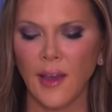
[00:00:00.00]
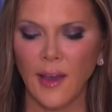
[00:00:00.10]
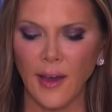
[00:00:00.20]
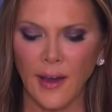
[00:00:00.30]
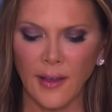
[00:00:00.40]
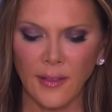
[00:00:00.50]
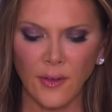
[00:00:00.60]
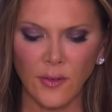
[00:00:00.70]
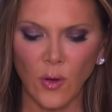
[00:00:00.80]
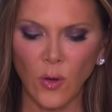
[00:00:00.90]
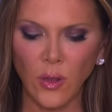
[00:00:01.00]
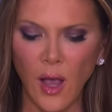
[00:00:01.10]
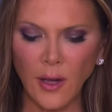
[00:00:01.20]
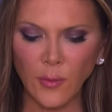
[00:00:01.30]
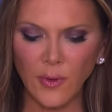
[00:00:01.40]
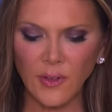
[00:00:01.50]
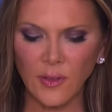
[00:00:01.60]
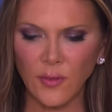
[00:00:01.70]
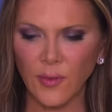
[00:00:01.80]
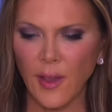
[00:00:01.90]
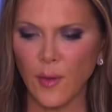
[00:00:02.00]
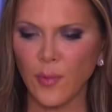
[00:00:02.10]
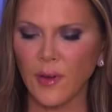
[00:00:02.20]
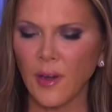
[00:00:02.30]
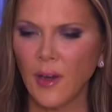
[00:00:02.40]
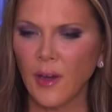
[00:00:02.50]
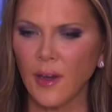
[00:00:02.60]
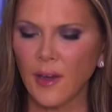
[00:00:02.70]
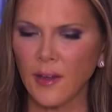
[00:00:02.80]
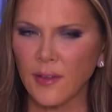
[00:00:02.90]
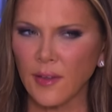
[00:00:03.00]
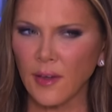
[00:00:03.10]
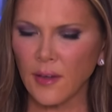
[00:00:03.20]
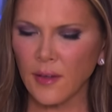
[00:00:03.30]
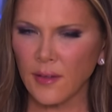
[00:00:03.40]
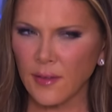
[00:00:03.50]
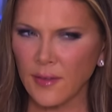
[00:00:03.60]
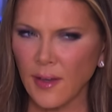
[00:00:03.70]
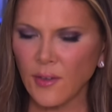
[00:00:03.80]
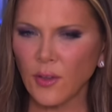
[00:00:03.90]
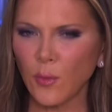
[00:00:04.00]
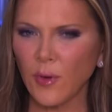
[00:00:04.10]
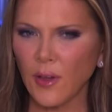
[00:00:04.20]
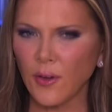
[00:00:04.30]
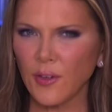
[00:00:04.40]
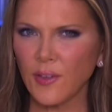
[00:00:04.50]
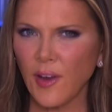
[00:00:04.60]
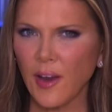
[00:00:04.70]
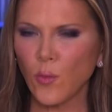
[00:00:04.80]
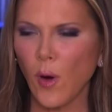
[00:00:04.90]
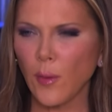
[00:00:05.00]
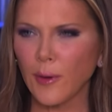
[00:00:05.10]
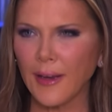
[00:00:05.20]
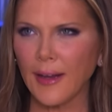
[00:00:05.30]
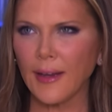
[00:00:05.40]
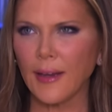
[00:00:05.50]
And there's a whole lot of reasons for that. But it's essential that we understand why we're getting